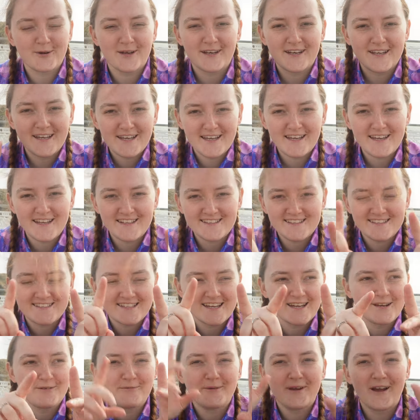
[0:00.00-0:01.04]
And here
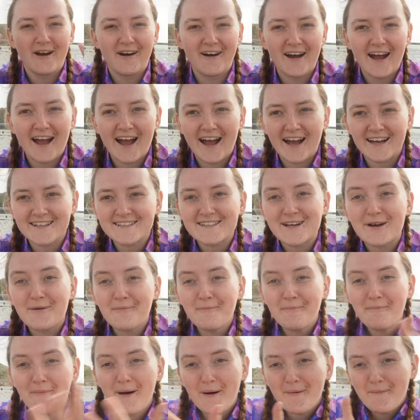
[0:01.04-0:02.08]
today we are at
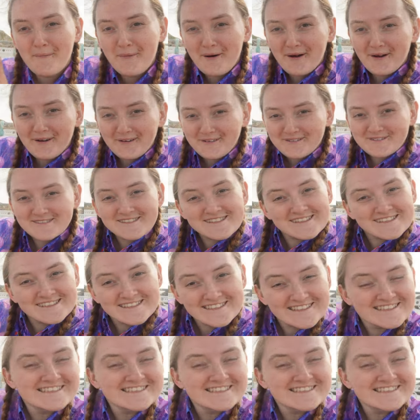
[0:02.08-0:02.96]
Mumbles!